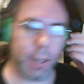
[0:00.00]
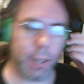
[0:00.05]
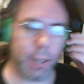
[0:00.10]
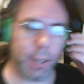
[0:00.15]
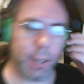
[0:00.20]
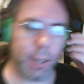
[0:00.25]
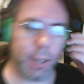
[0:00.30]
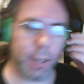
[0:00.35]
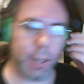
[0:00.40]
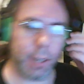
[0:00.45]

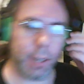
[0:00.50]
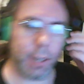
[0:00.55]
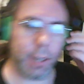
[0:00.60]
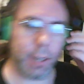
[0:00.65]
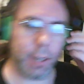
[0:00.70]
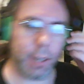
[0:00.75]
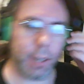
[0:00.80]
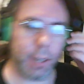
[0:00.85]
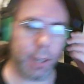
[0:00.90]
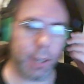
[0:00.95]

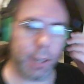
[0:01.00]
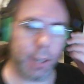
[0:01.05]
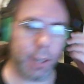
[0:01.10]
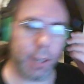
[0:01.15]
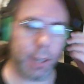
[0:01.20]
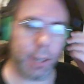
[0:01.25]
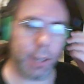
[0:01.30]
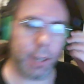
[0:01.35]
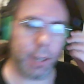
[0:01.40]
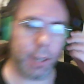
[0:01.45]
It is
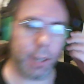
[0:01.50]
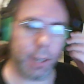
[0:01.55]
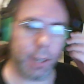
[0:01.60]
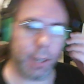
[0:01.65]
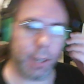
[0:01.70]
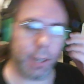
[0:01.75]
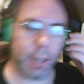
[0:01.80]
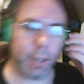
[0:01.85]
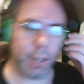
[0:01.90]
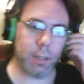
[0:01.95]

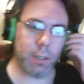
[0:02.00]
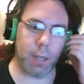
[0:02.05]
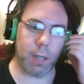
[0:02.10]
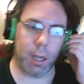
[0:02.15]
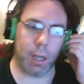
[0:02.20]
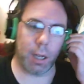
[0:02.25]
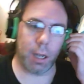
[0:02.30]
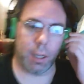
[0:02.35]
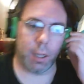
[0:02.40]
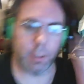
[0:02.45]
Saturday.
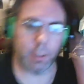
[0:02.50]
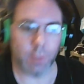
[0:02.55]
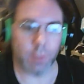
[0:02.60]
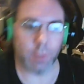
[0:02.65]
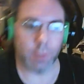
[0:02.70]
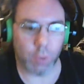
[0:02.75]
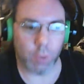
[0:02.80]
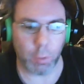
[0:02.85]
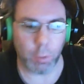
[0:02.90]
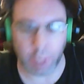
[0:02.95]
This
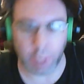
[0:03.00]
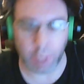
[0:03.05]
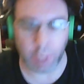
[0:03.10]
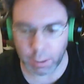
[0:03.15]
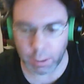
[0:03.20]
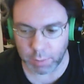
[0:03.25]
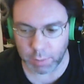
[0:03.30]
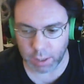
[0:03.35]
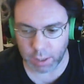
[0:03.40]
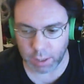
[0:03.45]
would normally
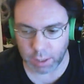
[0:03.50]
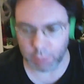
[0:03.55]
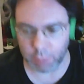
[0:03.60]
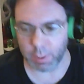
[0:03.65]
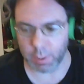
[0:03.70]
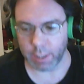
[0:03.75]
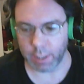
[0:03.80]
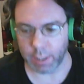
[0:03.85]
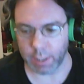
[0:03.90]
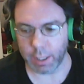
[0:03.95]
be
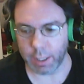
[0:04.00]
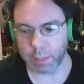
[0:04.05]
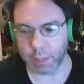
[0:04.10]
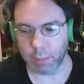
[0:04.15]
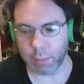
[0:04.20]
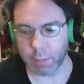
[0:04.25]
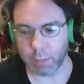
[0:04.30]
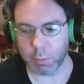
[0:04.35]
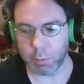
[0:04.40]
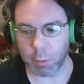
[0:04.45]
one of the days
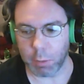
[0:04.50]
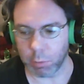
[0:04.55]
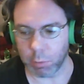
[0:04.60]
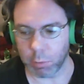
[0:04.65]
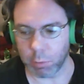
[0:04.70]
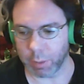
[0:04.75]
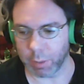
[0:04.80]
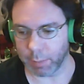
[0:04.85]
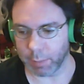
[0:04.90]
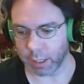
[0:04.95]
I would
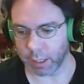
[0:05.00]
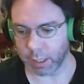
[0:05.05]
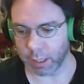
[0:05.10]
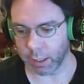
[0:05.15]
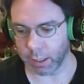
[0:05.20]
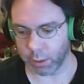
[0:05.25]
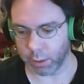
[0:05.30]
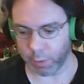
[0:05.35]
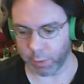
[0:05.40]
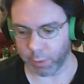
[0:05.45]
probably
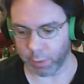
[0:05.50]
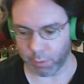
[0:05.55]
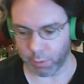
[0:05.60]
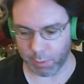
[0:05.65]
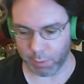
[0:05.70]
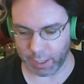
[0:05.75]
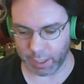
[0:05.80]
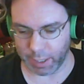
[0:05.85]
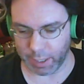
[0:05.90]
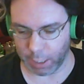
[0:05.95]
be doing one
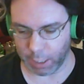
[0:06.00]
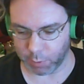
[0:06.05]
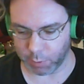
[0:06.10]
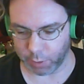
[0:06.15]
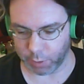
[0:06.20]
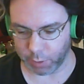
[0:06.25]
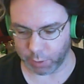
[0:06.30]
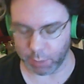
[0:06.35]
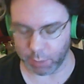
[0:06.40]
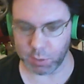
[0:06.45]
of my game
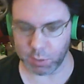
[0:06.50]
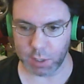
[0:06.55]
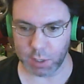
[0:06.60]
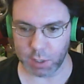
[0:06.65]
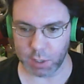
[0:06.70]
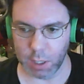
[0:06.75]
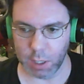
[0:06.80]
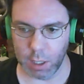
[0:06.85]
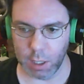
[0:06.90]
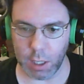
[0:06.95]
streams.
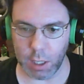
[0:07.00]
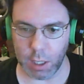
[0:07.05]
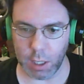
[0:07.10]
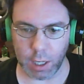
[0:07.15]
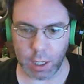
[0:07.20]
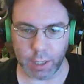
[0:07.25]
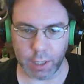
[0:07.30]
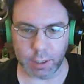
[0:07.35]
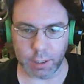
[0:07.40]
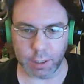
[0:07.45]

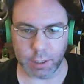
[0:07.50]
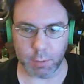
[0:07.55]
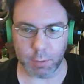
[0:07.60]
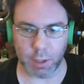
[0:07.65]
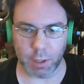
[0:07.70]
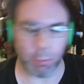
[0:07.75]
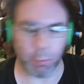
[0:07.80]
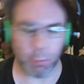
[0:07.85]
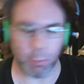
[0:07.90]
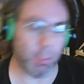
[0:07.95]
This
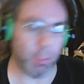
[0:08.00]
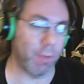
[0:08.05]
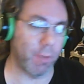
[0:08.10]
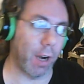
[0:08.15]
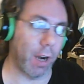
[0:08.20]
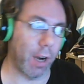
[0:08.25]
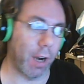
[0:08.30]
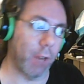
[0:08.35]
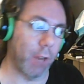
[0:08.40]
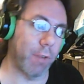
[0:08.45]
month it would be
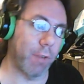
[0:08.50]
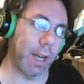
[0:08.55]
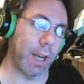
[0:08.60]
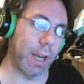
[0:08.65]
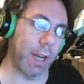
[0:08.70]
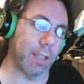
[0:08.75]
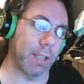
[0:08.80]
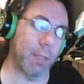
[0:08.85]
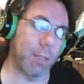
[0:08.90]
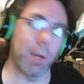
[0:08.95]
Final
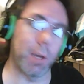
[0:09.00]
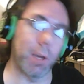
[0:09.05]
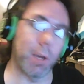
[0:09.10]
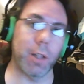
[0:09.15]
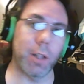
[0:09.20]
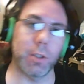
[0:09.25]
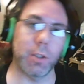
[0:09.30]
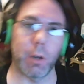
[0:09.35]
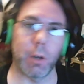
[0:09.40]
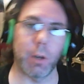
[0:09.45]
Fantasy
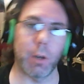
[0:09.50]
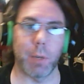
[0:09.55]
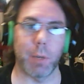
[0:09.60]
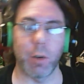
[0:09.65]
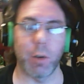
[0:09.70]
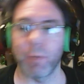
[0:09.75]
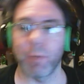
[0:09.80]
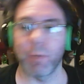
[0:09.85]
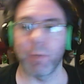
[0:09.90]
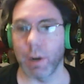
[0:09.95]
month, so I'd be
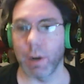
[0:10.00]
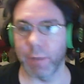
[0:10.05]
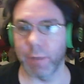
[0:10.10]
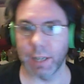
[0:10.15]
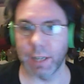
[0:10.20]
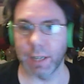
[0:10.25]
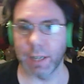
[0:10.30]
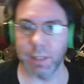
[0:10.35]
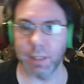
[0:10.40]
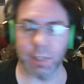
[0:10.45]
doing Final
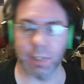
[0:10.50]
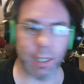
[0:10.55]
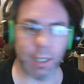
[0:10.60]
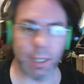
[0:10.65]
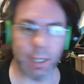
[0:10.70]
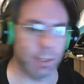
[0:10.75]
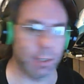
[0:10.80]
Fantasy VI.